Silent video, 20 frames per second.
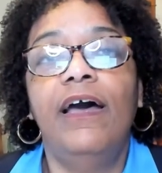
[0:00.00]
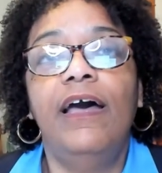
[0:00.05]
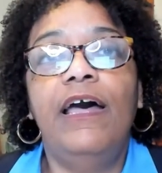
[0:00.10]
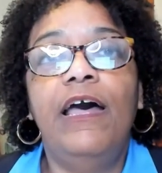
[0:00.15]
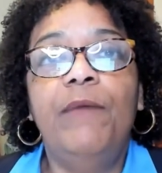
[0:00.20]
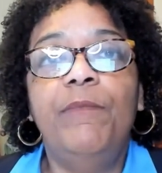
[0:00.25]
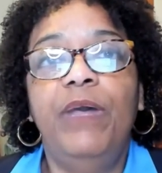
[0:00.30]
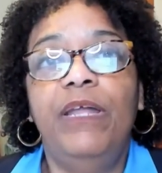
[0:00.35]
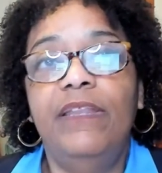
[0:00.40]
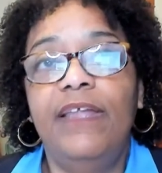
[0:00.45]

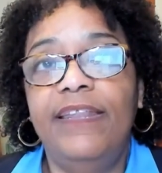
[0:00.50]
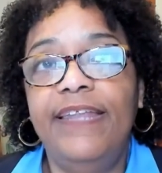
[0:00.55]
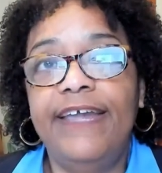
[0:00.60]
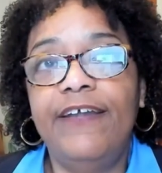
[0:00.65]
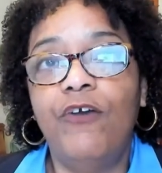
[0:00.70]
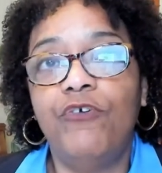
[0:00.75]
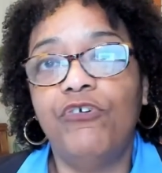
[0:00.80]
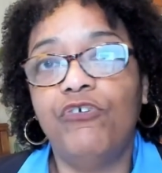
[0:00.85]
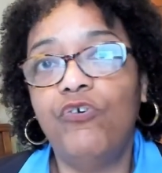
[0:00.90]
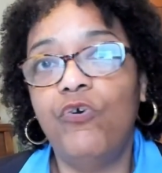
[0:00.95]
Um, and then they
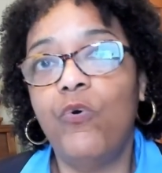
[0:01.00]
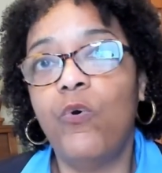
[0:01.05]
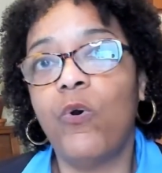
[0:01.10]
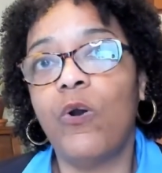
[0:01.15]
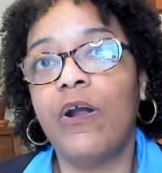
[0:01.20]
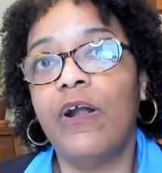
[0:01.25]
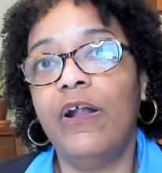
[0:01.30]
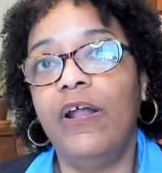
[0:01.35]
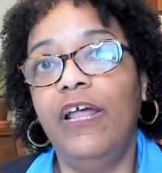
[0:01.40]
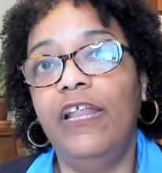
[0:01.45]
go to
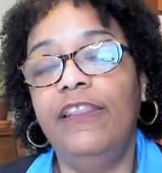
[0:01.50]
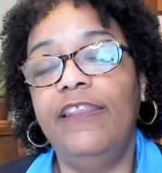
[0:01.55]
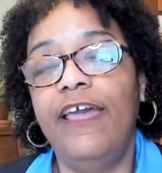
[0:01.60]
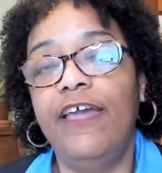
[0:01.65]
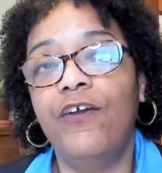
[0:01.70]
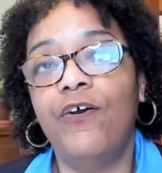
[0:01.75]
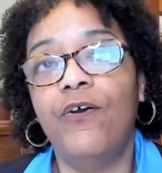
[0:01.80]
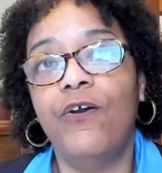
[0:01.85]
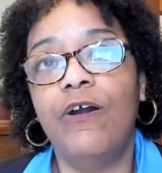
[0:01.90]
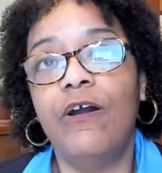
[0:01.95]
court and
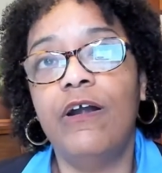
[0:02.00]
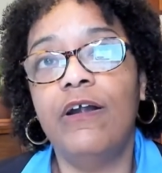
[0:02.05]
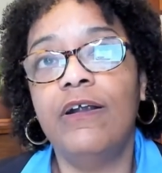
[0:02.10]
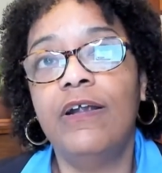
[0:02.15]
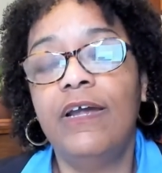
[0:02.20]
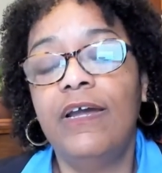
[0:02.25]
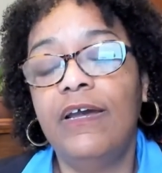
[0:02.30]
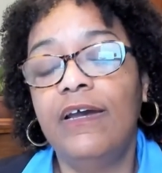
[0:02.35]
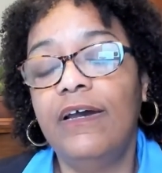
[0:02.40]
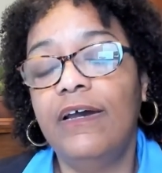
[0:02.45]
they are
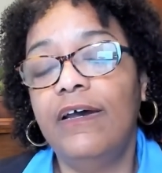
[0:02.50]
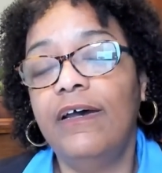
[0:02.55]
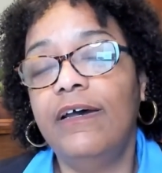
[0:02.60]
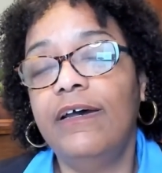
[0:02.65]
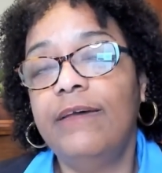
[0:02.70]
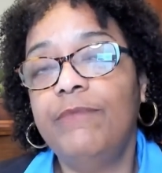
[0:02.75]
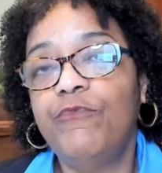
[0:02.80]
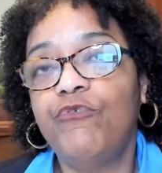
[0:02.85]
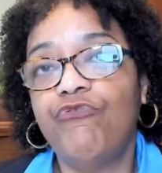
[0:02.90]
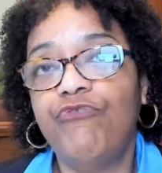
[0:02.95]

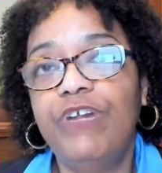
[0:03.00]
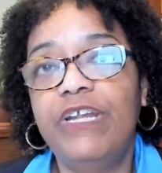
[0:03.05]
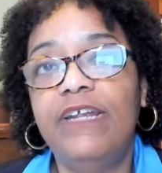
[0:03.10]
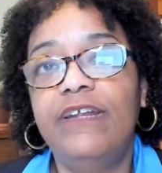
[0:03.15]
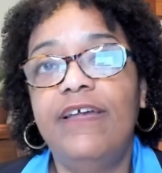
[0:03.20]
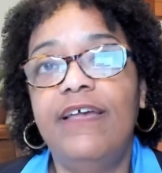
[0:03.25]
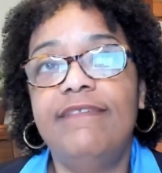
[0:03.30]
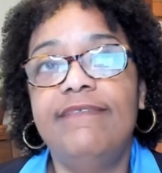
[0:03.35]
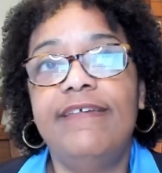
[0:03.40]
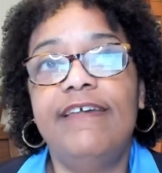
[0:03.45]
um,
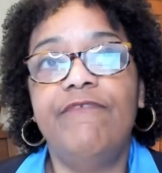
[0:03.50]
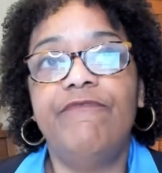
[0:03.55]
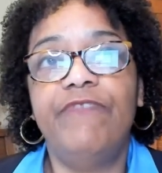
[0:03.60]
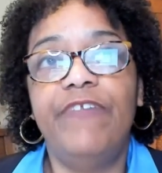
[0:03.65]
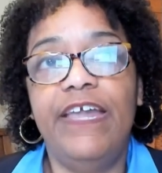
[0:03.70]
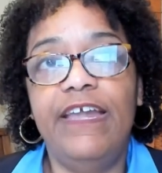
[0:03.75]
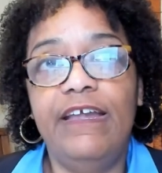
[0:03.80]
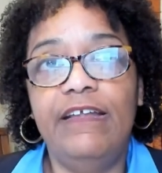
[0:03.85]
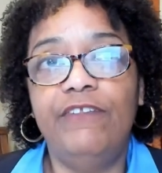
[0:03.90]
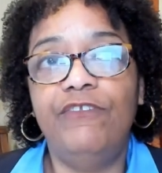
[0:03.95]
treated as if
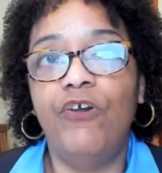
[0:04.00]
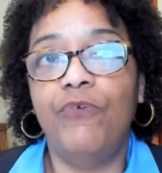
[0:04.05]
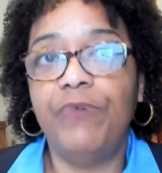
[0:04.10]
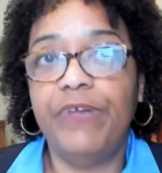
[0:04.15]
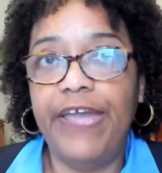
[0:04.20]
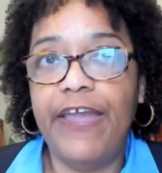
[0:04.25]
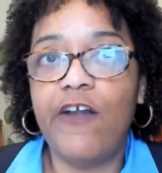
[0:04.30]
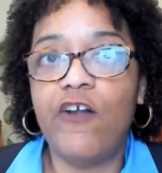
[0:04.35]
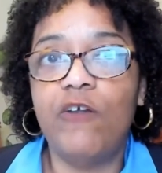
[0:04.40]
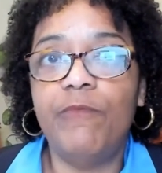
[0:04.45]
they
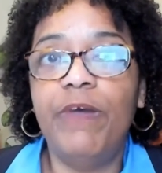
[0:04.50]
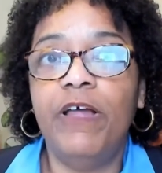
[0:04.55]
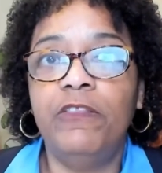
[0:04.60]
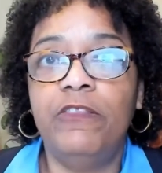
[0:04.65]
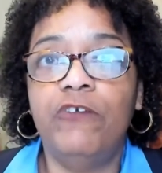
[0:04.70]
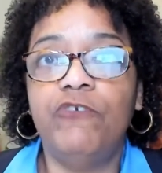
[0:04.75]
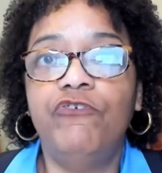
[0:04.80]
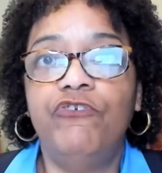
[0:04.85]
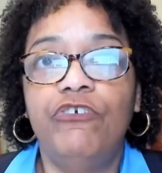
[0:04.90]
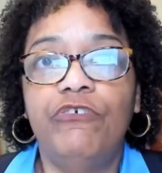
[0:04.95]
don't care
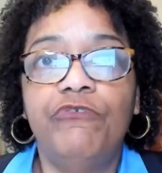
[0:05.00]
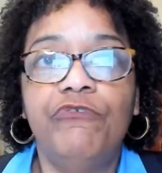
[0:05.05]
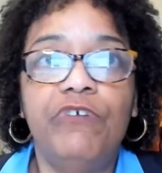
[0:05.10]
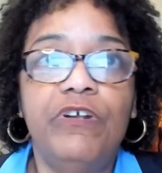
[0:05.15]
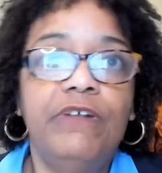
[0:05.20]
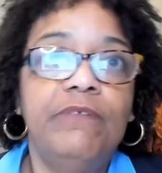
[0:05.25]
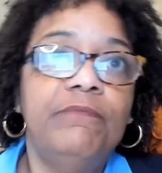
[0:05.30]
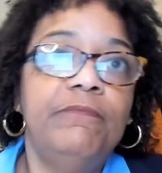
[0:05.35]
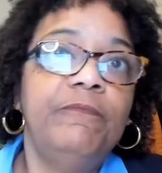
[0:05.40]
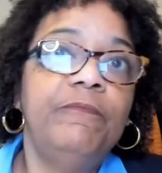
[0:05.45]
about their children.